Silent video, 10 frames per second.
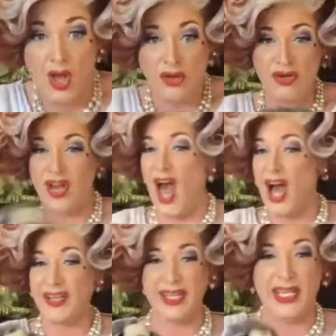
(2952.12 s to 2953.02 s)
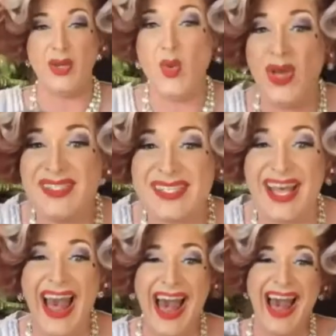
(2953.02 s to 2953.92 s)
Rocky was
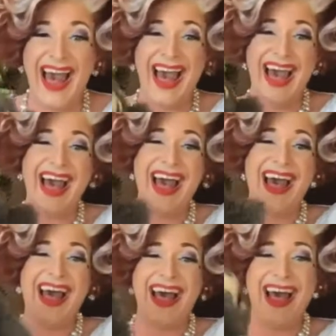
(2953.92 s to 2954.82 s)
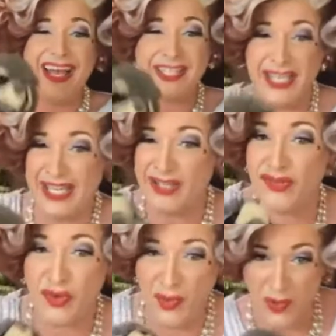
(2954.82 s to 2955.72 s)
caught. He
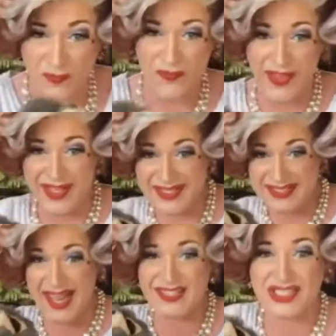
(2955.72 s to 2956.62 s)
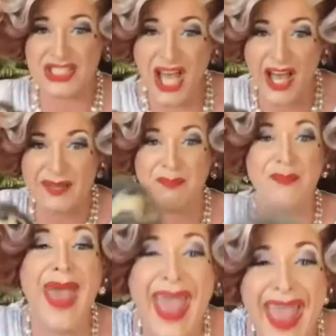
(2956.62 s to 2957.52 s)
drew first and shot,
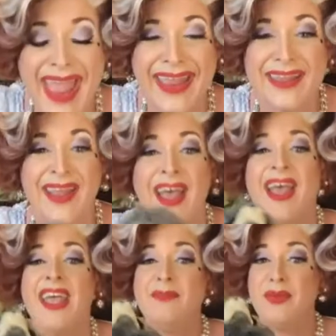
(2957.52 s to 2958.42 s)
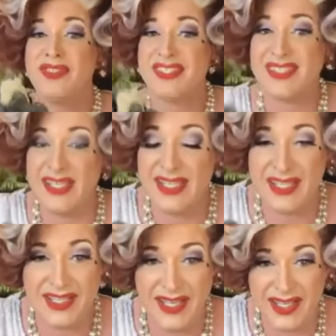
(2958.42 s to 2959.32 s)
bang, and
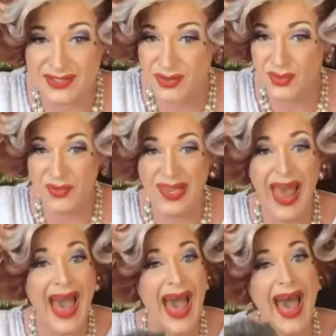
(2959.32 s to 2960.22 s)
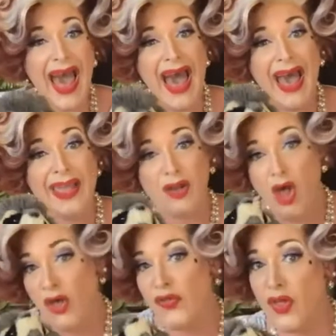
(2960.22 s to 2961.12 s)
proceeded to lie
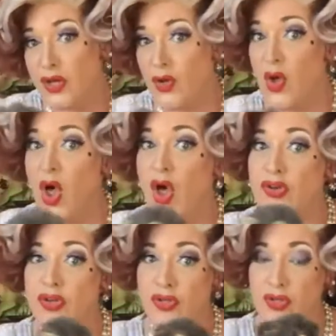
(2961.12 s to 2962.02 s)
on the corner.